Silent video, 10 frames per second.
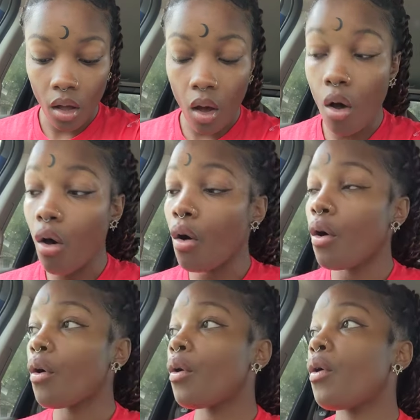
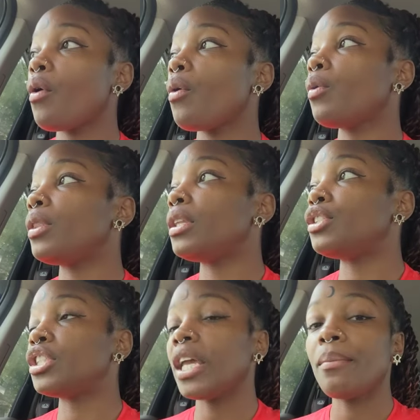Oh,
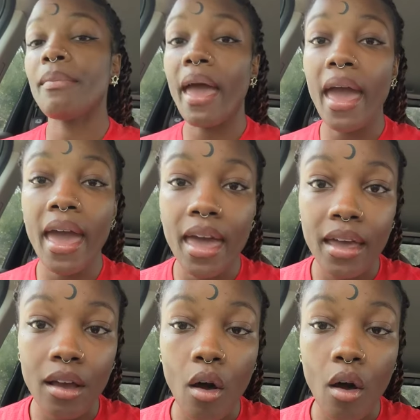she mad.